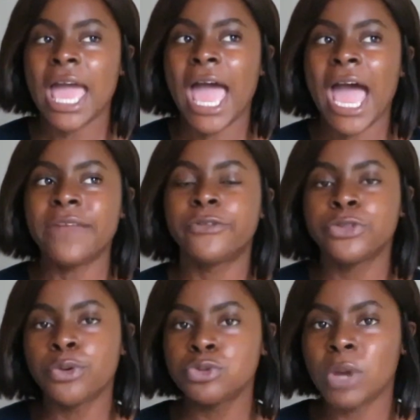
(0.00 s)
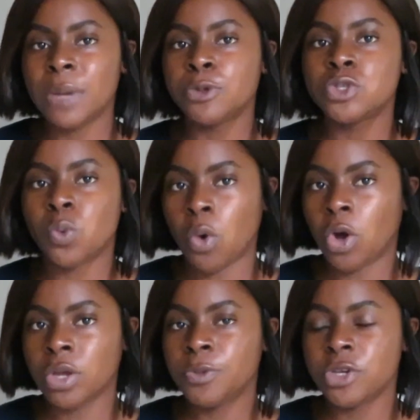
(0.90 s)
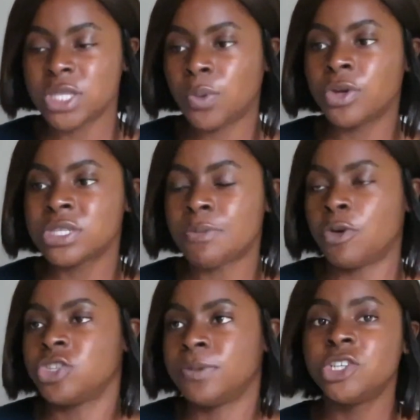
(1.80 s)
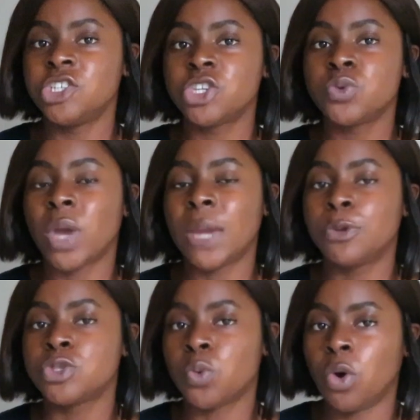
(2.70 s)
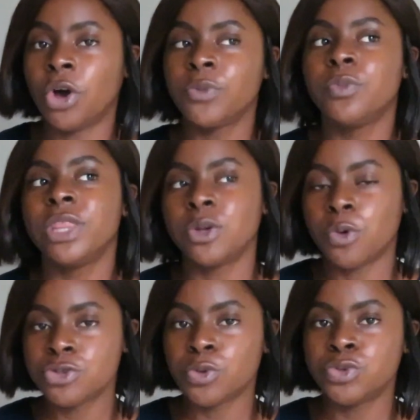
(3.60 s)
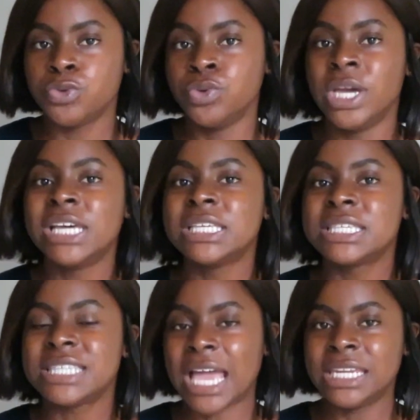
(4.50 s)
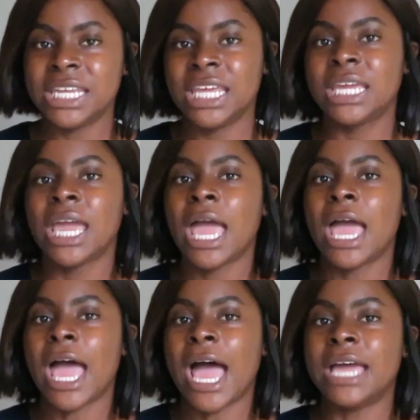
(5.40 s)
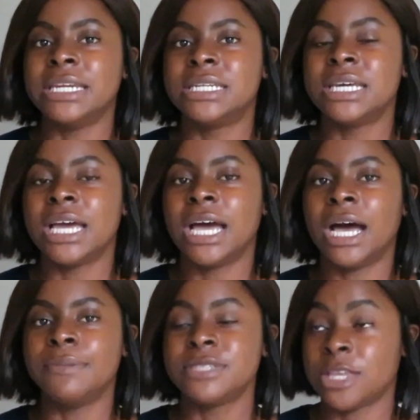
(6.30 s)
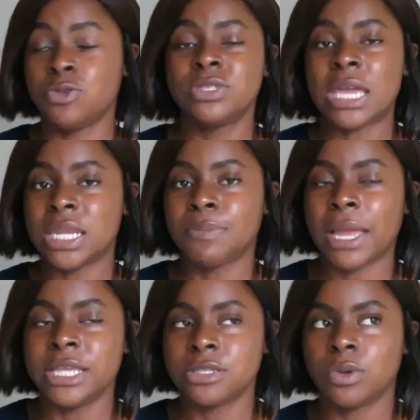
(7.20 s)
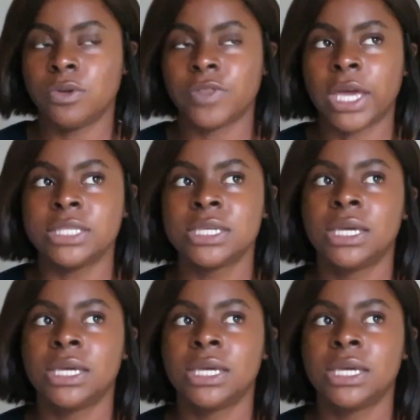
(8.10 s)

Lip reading: And for those who were able to walk, because there were some quadriplegics who were able to walk, we then also do standing and do standing balance, all of that.